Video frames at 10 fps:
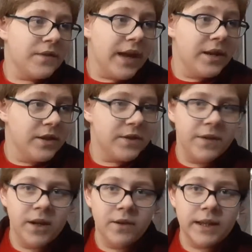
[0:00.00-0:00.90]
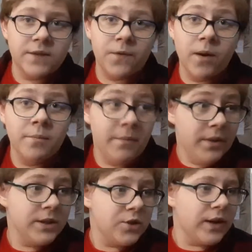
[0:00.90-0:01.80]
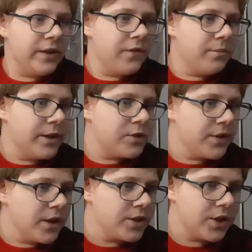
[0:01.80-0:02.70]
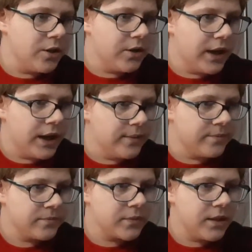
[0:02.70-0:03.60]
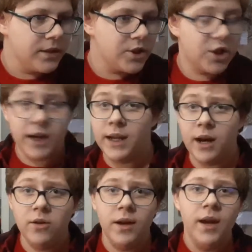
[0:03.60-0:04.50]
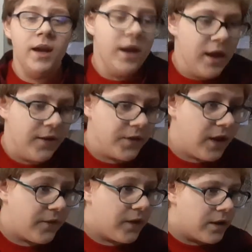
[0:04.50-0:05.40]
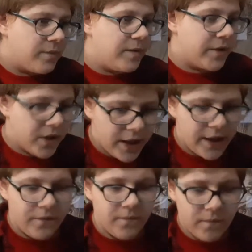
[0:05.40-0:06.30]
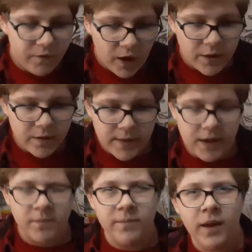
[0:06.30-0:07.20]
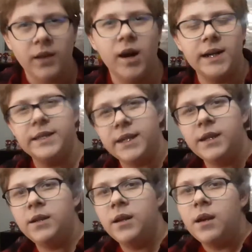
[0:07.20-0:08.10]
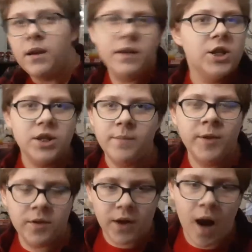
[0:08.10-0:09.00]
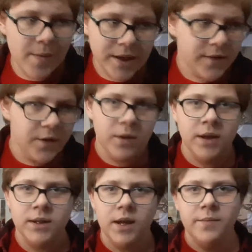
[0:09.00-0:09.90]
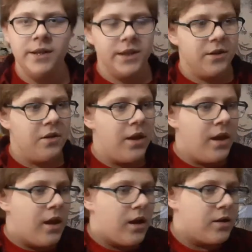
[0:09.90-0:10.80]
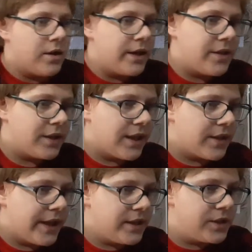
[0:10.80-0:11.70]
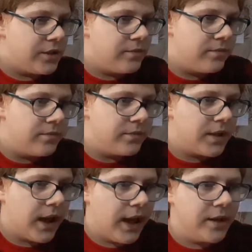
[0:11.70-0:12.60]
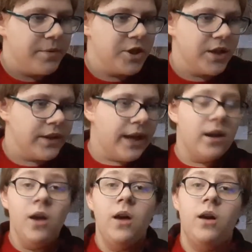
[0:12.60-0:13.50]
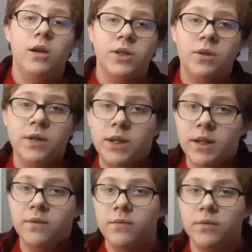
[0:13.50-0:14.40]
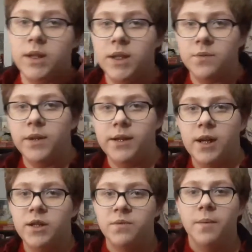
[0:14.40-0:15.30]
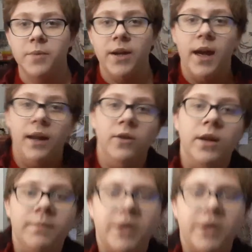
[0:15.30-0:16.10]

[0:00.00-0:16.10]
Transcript: the end of this video, that's directly from my Twitter. So check it out. If you're not following me, but you're following me, not logged in, then just let me know in the comments if you want. It's not a big deal or anything like that. So I'd appreciate that. Also, this isn't related. I just remembered. Look at my